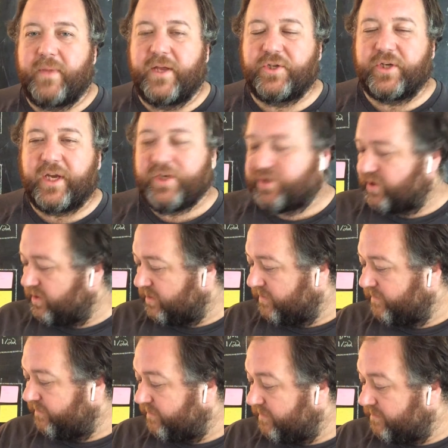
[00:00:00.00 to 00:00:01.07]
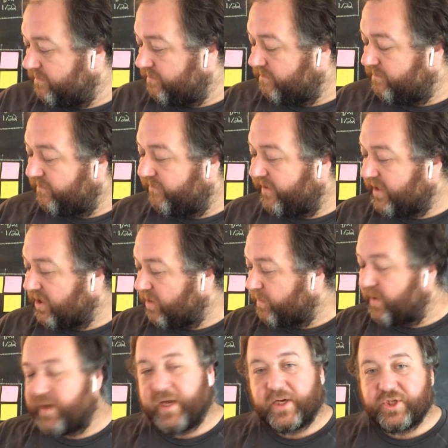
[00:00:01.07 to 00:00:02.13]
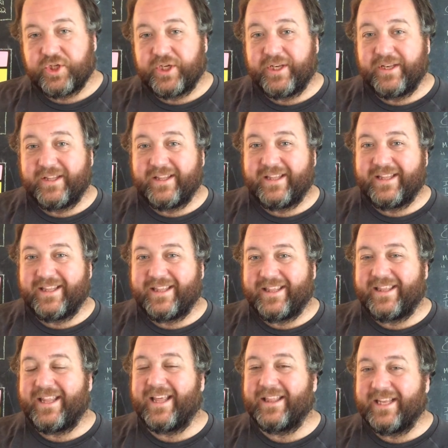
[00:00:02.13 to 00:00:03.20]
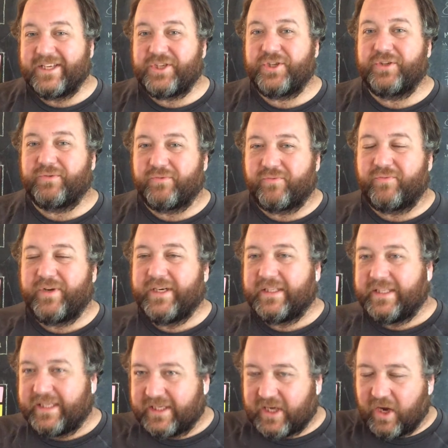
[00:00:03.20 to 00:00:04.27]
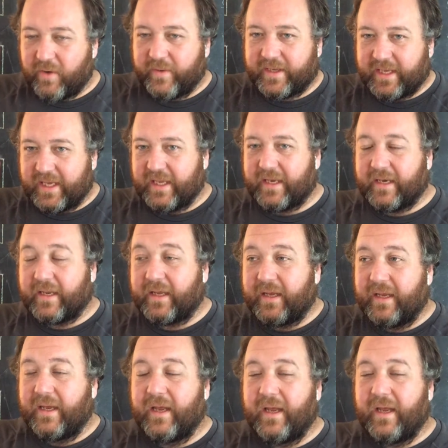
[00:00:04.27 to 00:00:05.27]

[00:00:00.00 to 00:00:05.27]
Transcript: educational video production, unless you're really going in